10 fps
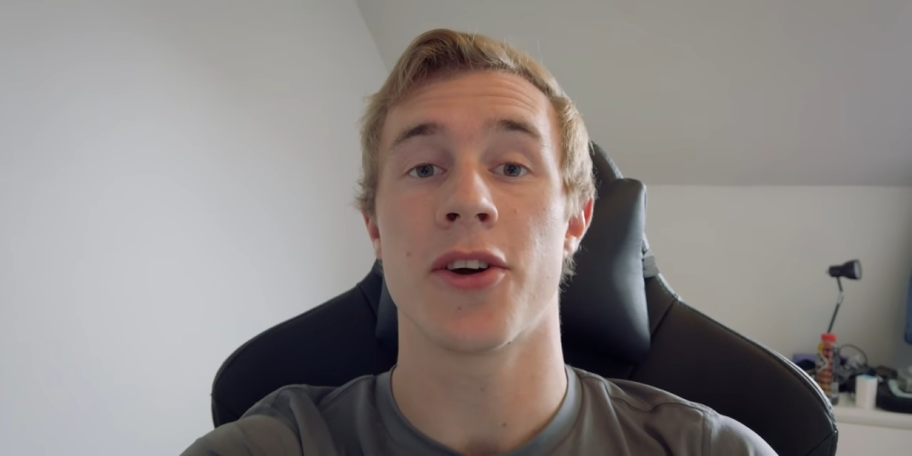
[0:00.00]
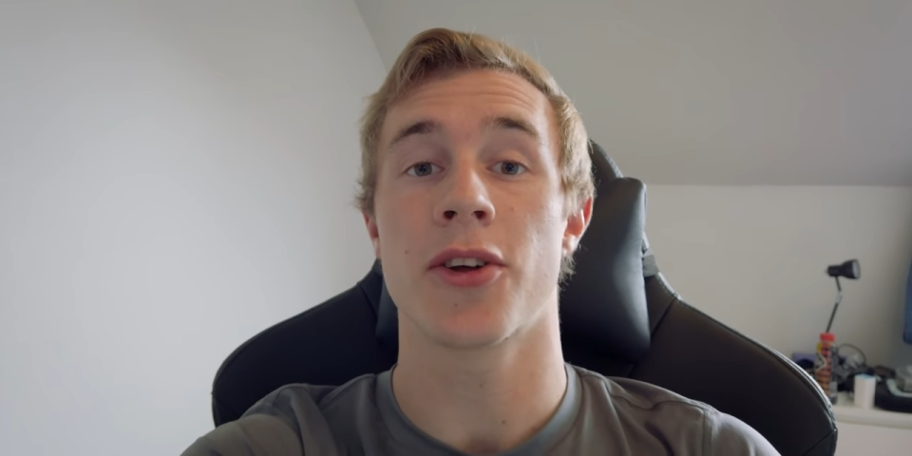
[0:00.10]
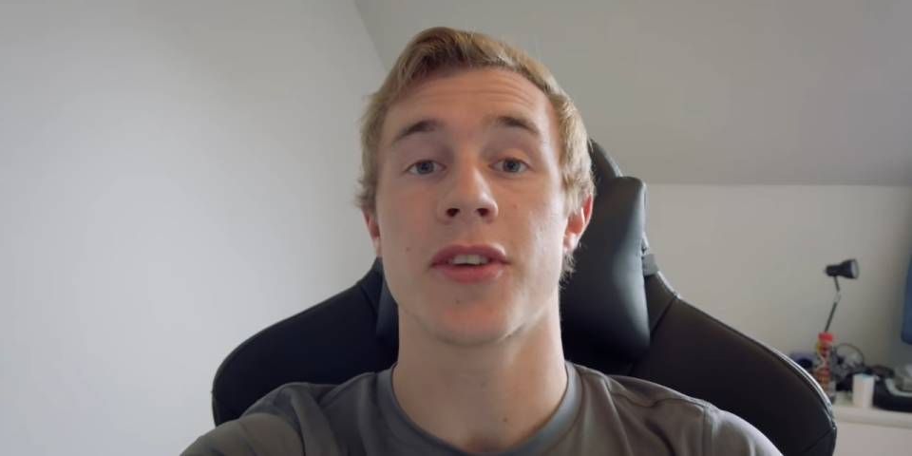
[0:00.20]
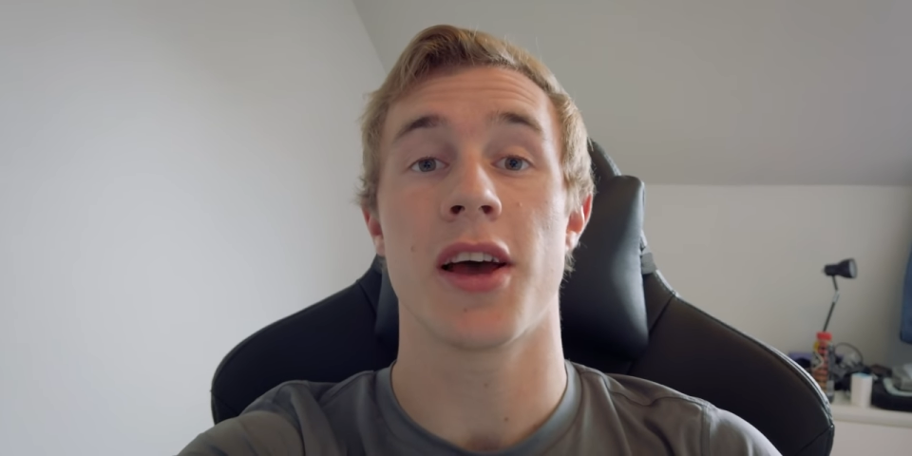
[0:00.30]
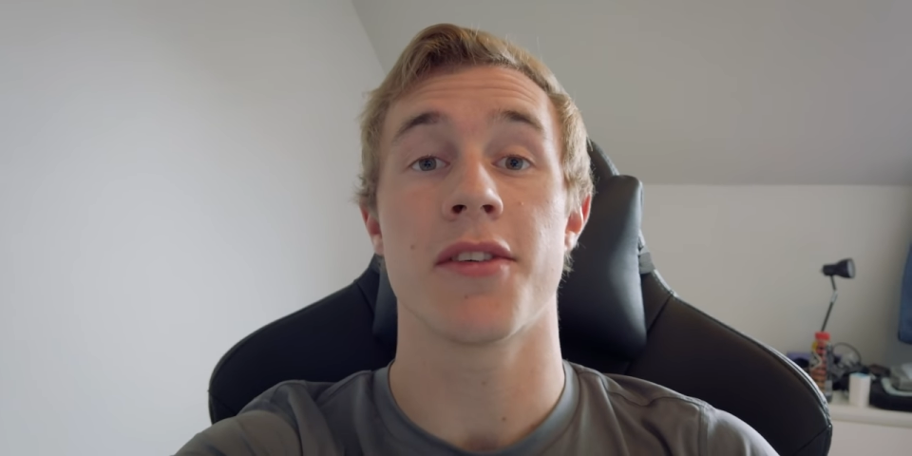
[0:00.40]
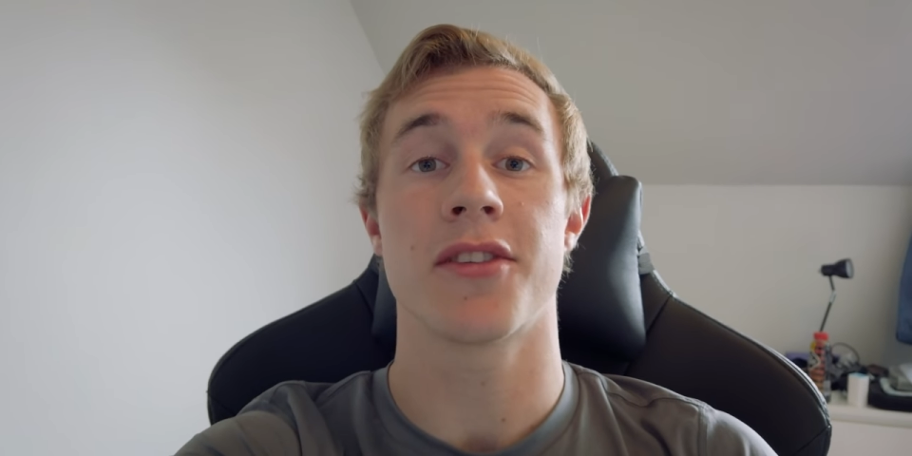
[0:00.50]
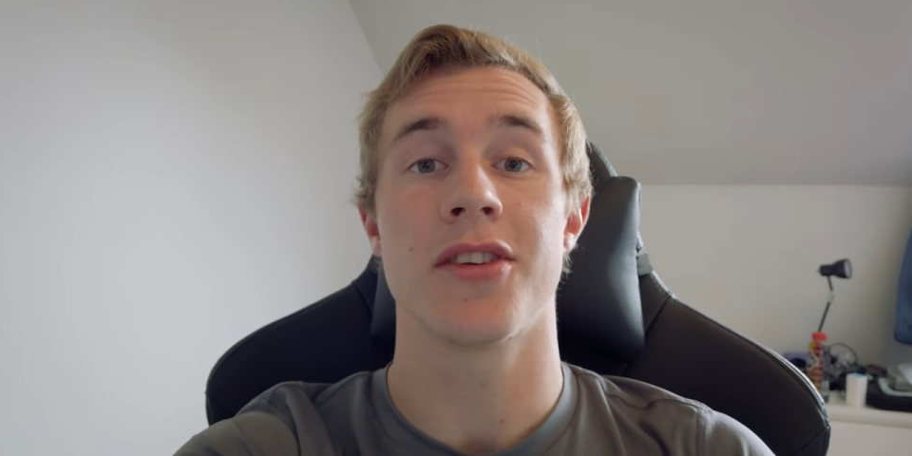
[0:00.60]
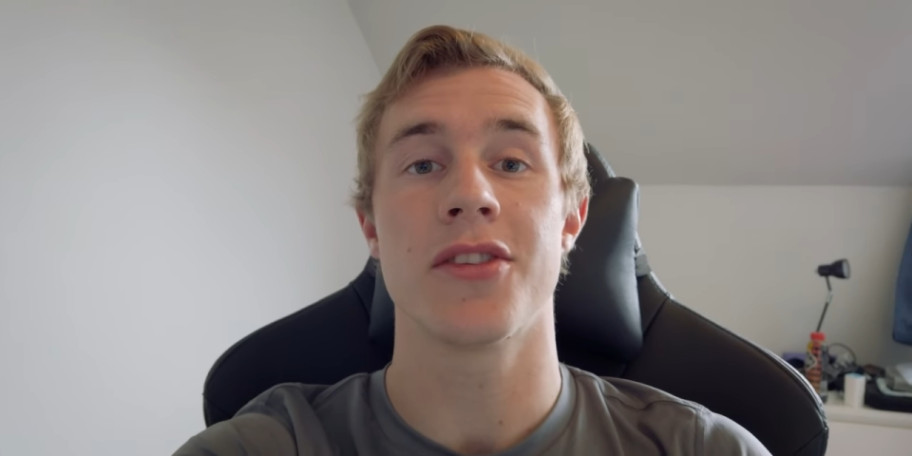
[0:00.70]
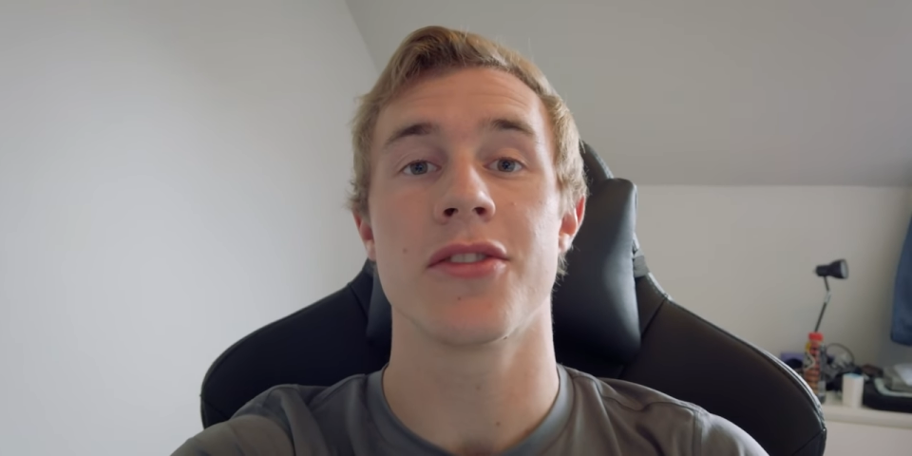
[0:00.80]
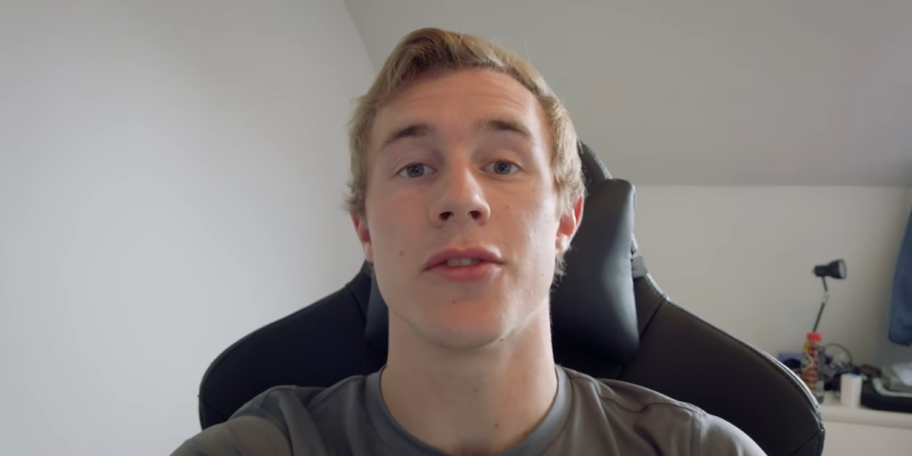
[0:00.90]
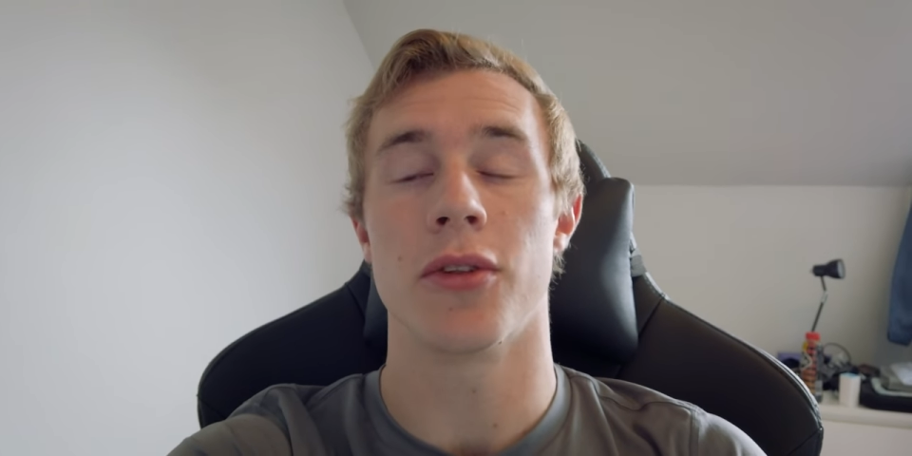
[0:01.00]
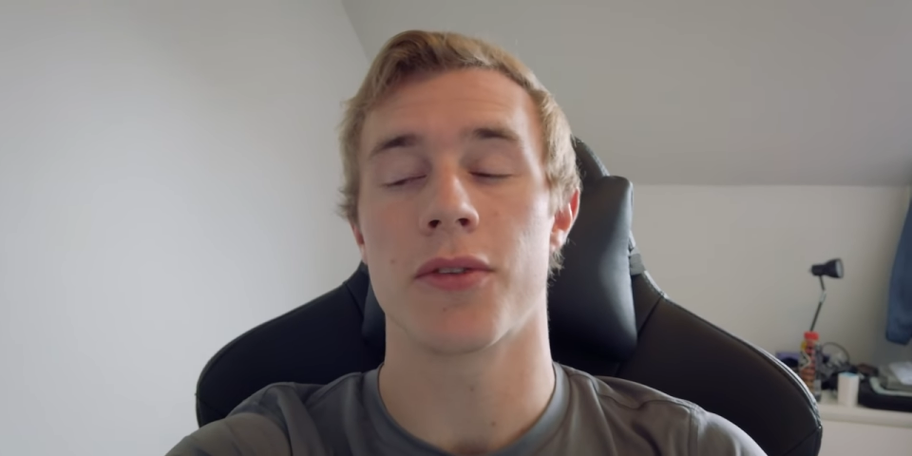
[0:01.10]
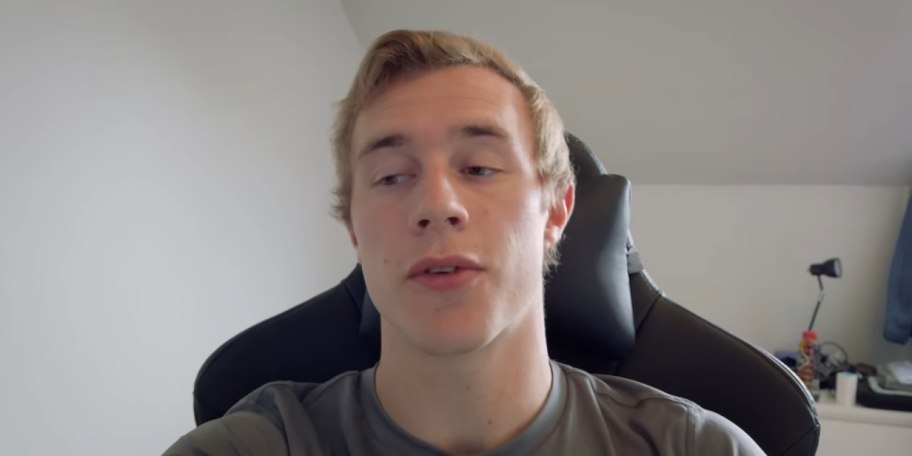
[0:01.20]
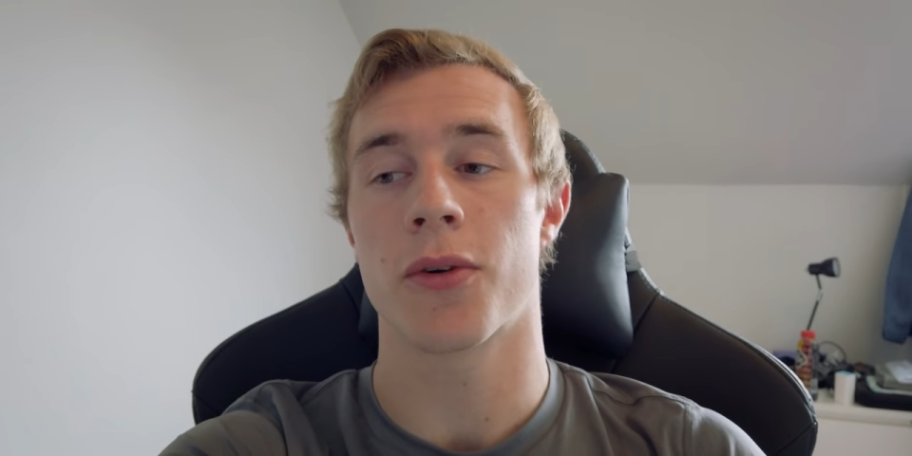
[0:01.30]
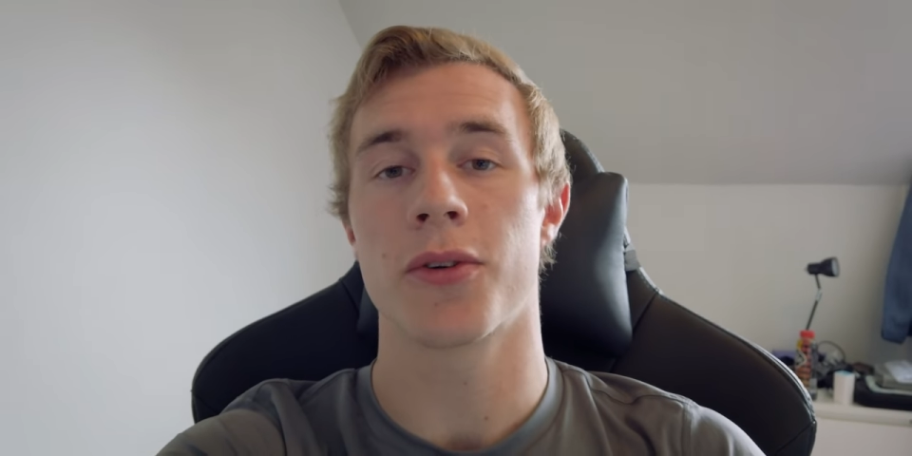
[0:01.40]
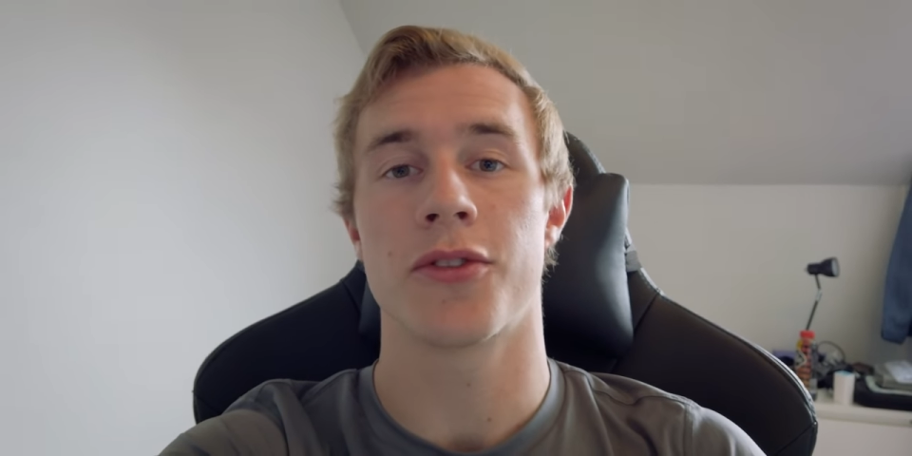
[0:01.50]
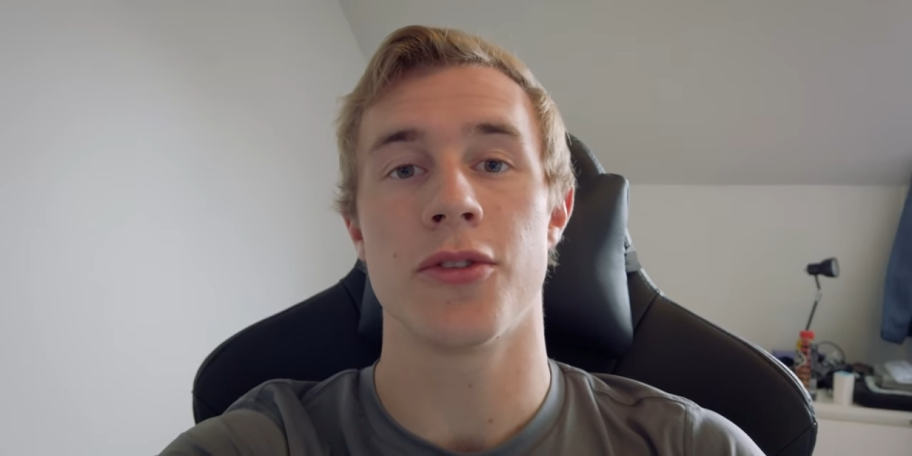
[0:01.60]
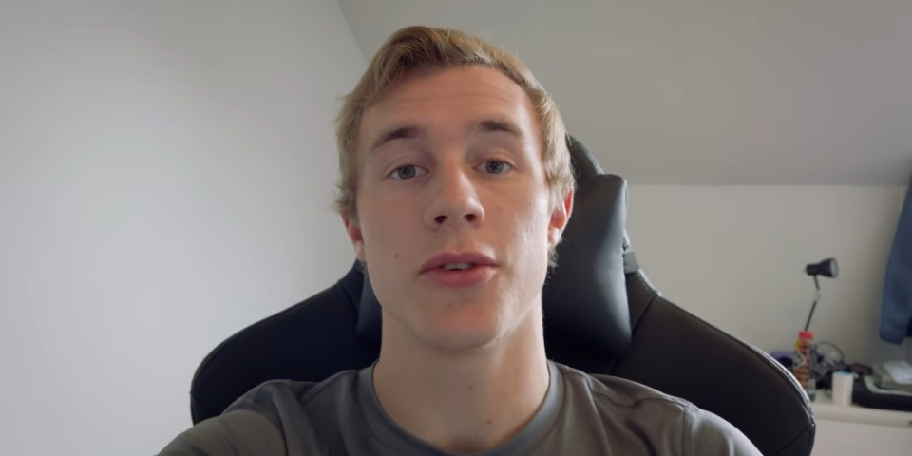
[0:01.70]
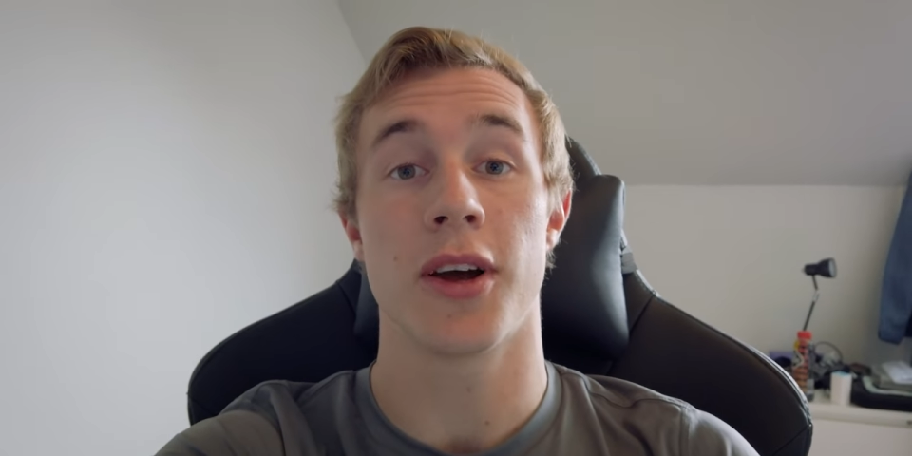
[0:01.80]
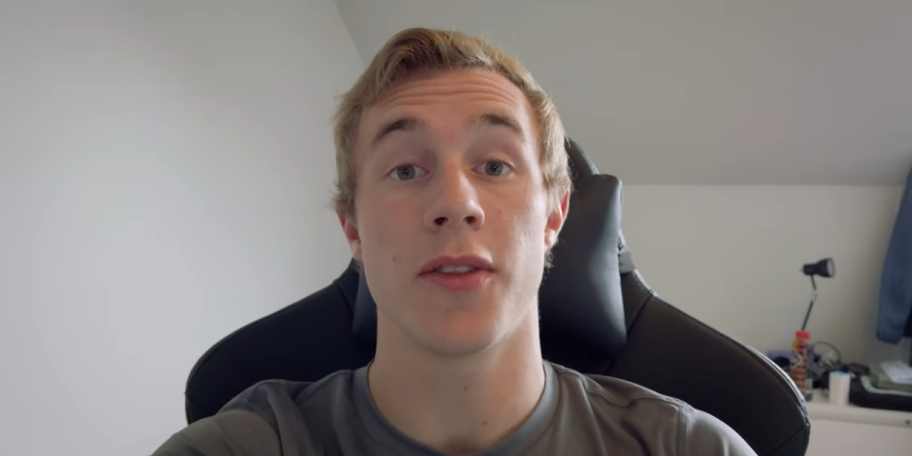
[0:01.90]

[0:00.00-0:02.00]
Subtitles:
not have a season to look forward to